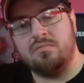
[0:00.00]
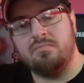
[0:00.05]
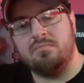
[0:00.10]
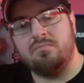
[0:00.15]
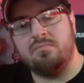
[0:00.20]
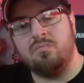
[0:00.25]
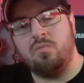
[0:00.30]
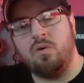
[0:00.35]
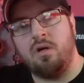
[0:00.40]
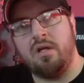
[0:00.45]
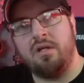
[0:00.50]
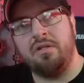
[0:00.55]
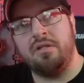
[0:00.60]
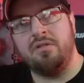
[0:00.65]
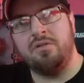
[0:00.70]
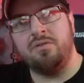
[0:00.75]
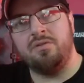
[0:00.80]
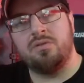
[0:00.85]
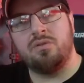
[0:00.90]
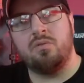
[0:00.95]
Why I didn't
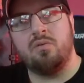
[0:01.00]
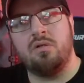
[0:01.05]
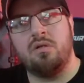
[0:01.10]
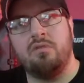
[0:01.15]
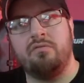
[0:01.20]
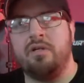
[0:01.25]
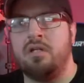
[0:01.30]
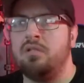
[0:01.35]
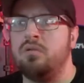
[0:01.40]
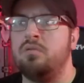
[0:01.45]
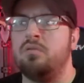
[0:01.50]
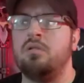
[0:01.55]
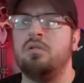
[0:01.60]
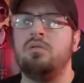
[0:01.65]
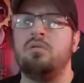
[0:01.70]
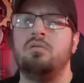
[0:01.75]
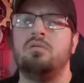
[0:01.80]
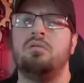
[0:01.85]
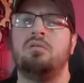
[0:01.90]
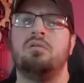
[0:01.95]
use 12, I don't know,
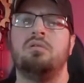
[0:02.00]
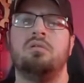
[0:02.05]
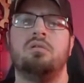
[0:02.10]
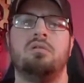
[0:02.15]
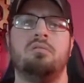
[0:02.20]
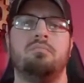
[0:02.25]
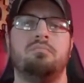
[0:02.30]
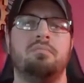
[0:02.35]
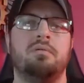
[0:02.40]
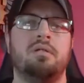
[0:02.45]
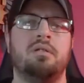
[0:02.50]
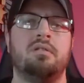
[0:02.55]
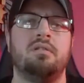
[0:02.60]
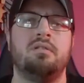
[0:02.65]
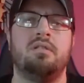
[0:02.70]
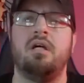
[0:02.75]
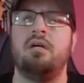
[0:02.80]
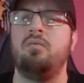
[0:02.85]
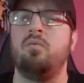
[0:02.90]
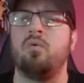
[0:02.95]
but
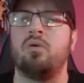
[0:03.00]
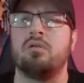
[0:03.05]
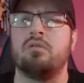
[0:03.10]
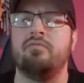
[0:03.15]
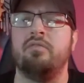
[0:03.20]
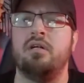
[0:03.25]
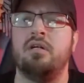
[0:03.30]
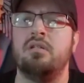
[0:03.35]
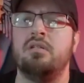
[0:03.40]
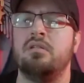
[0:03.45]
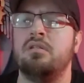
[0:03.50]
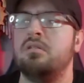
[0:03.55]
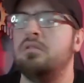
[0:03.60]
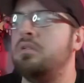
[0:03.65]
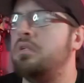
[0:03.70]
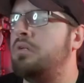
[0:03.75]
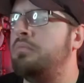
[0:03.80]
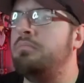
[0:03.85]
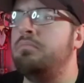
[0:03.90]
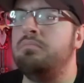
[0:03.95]
10 worked fine.
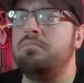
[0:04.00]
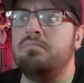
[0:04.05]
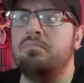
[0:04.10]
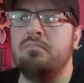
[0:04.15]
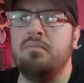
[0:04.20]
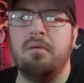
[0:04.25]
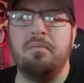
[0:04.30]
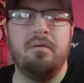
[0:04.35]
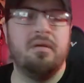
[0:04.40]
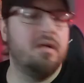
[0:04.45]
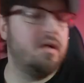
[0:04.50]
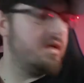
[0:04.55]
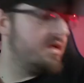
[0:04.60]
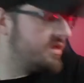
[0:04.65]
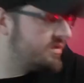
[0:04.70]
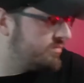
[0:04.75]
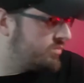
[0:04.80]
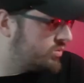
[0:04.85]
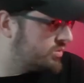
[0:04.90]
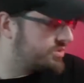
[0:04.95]
Maybe I had
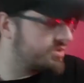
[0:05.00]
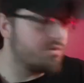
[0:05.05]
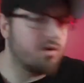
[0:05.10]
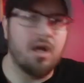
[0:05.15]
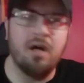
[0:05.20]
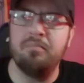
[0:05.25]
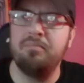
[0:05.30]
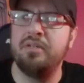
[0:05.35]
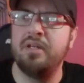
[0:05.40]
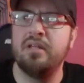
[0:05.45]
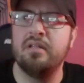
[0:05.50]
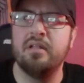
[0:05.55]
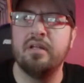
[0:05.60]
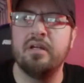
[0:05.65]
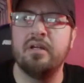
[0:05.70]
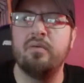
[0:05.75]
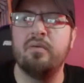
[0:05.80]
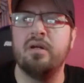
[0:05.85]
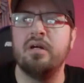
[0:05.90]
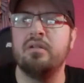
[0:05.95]
more scrap 10 laying
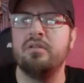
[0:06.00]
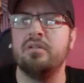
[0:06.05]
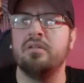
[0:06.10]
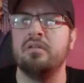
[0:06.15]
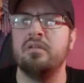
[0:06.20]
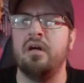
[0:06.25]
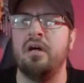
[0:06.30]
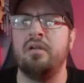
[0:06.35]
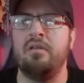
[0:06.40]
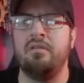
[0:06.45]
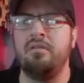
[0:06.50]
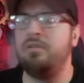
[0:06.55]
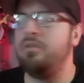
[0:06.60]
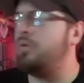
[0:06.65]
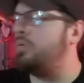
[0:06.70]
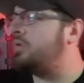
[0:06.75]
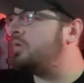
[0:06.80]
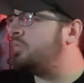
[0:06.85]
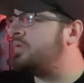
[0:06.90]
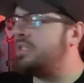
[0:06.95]
around, and I don't want
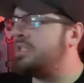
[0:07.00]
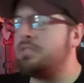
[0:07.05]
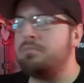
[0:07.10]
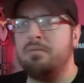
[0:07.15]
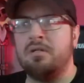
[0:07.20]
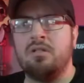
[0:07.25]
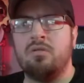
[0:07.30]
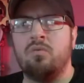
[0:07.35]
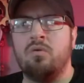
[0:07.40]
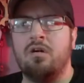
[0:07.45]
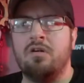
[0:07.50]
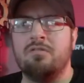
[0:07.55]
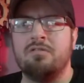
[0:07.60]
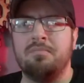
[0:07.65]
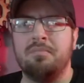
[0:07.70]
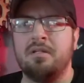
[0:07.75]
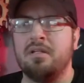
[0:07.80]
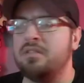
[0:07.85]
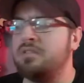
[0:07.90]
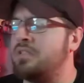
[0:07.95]
to waste my 12s
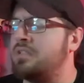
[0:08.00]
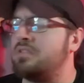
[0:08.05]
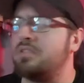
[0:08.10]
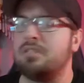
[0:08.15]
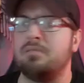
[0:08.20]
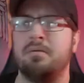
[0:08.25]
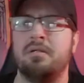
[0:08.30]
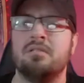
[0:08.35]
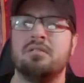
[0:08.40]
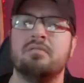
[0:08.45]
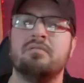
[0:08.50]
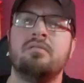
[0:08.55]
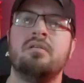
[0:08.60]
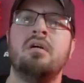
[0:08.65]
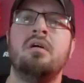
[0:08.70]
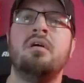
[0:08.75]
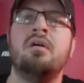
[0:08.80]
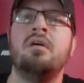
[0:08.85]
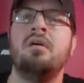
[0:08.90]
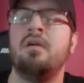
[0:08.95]
because that's expensive.
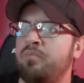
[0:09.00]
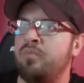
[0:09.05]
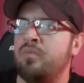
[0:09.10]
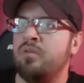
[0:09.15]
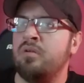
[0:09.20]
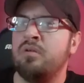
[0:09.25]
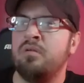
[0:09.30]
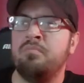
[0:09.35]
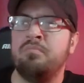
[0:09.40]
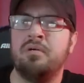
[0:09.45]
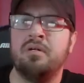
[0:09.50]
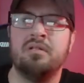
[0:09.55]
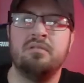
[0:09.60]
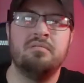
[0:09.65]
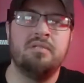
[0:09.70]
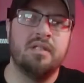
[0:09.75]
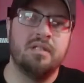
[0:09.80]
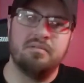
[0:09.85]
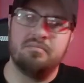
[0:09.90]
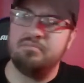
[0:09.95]
But
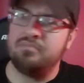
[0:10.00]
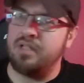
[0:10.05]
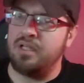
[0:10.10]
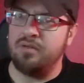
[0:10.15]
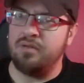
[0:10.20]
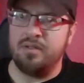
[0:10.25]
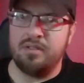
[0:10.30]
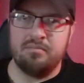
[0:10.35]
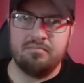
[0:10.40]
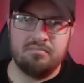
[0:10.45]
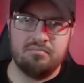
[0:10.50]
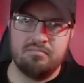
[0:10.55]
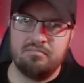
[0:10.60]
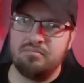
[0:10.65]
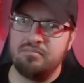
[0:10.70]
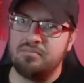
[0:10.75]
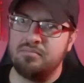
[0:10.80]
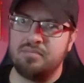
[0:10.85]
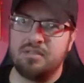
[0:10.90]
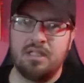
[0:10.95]
yeah, anyway,
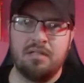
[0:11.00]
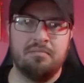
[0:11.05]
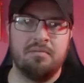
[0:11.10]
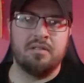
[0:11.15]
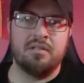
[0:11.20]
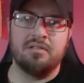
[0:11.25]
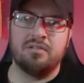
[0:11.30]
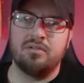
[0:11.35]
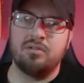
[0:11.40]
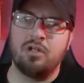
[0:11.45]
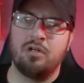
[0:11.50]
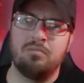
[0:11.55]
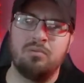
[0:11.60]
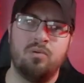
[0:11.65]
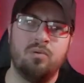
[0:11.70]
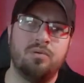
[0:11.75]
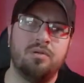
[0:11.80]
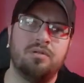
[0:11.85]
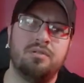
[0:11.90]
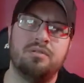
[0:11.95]
same thing top
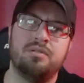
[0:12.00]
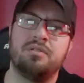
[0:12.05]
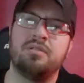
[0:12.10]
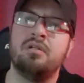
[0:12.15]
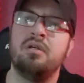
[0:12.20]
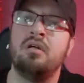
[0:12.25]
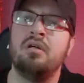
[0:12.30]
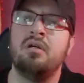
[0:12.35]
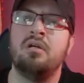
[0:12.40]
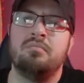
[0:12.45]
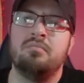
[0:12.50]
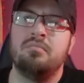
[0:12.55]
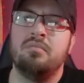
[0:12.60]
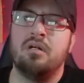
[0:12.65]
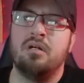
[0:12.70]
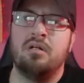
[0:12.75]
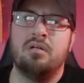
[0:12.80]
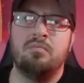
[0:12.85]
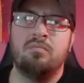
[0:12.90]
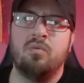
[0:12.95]
corners.
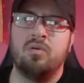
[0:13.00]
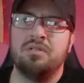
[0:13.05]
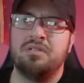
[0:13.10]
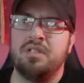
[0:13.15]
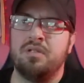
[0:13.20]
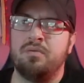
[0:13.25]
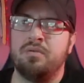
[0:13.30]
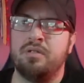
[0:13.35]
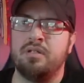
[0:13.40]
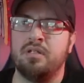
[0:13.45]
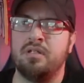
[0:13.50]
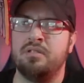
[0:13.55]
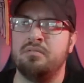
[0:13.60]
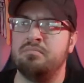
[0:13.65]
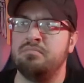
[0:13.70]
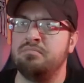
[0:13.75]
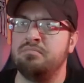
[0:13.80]
Once they were done,